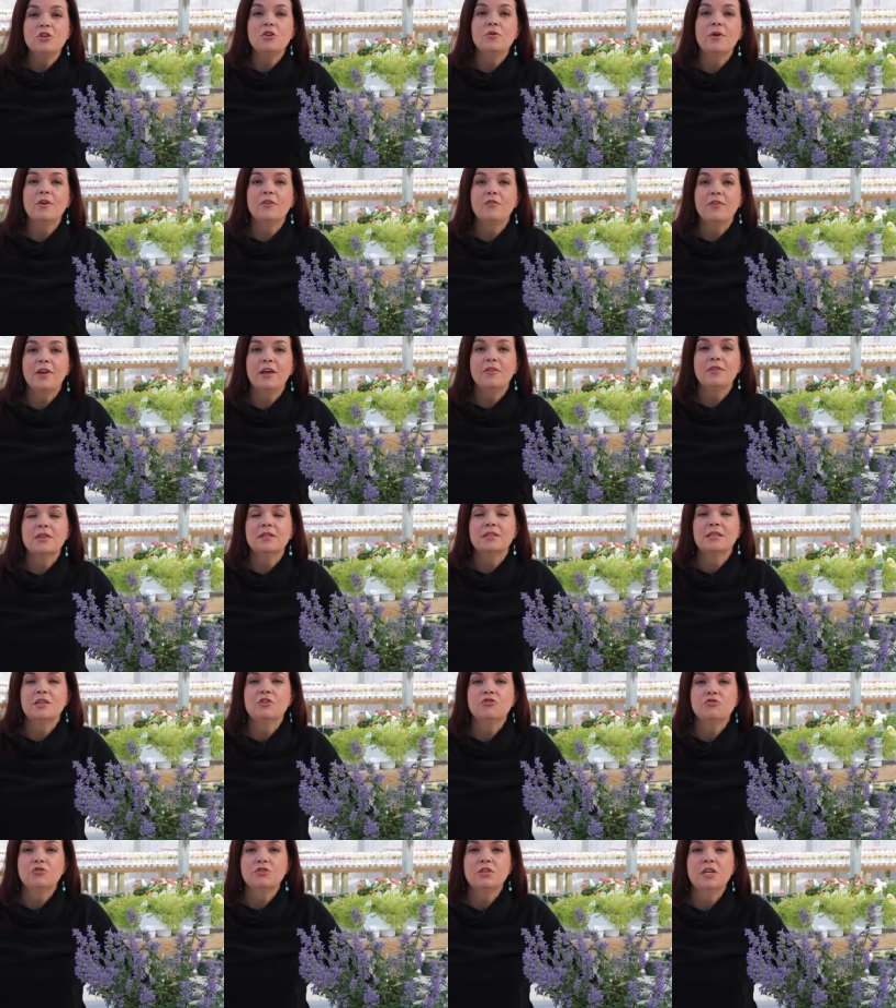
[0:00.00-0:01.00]
you have found this
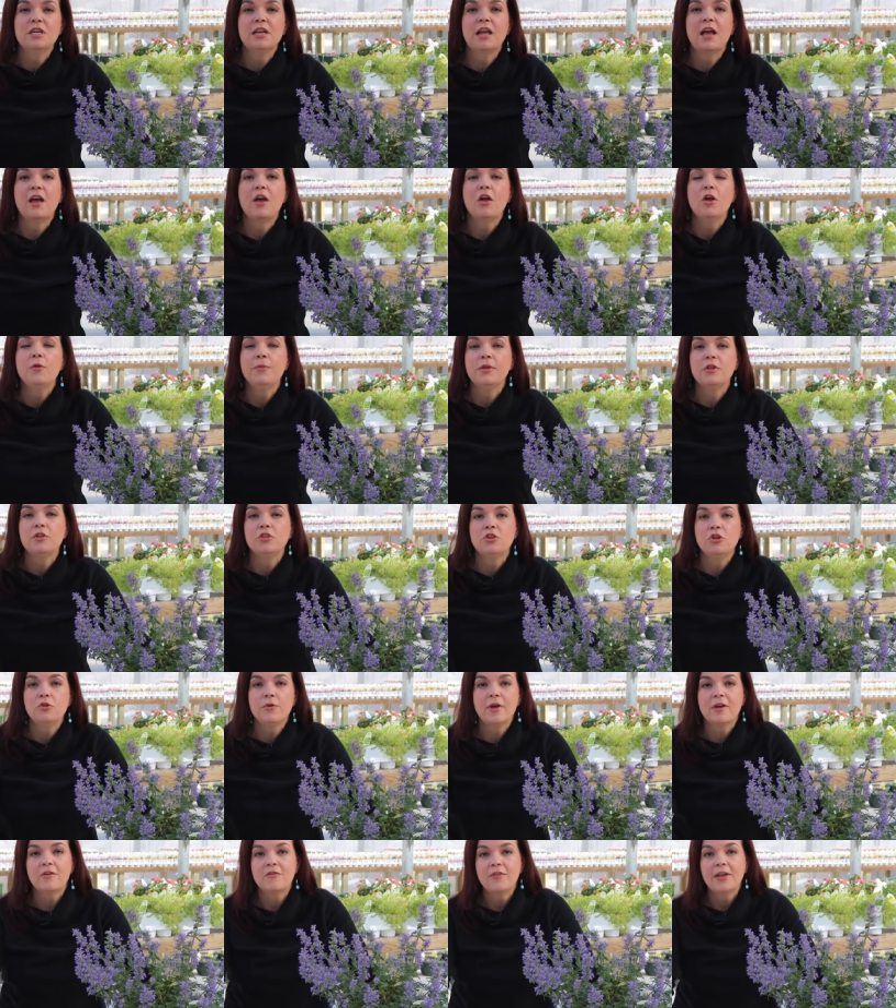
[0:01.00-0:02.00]
interesting. I hope that
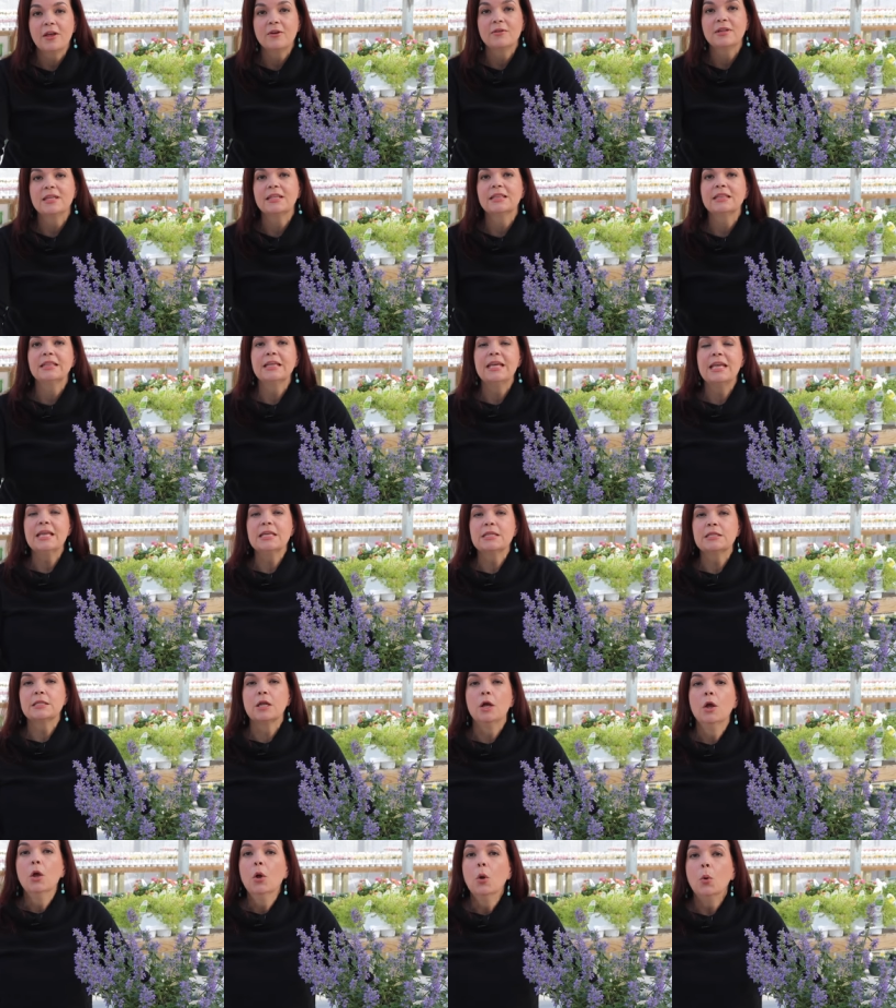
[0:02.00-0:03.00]
you have found at
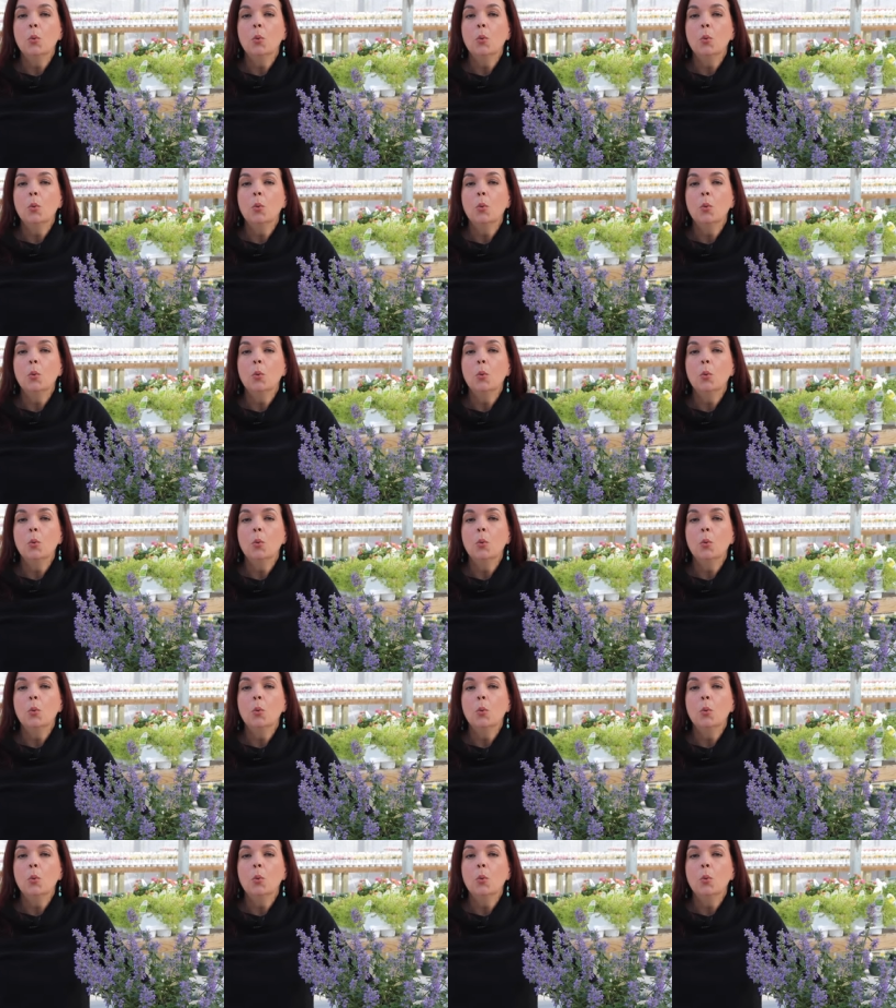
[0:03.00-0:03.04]
least